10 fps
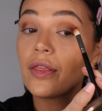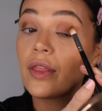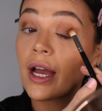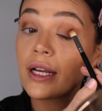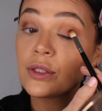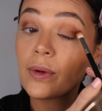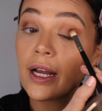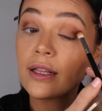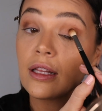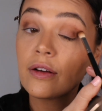That is why
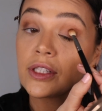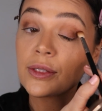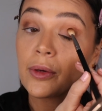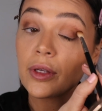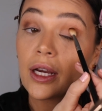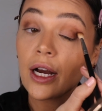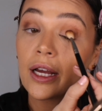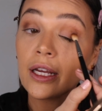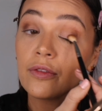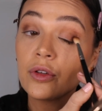I love a smoky eye.
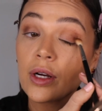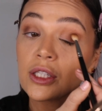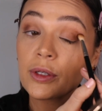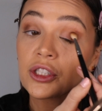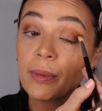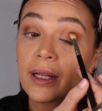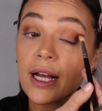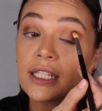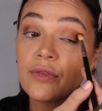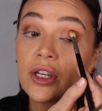If you guys watched my
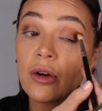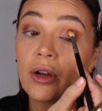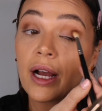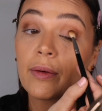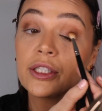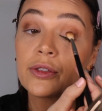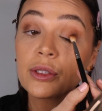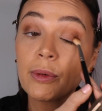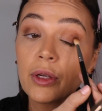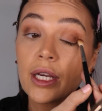last video on how I do a
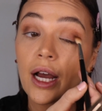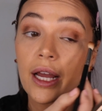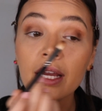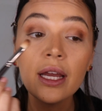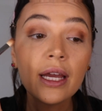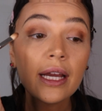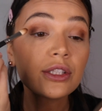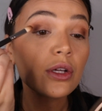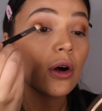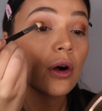smoky eye,
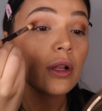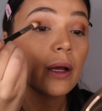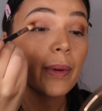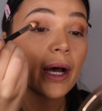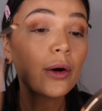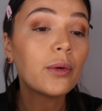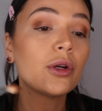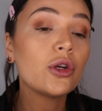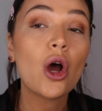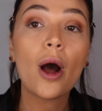it's all about
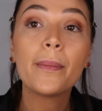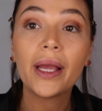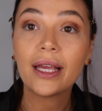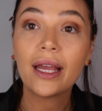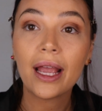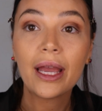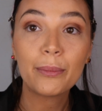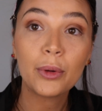not making it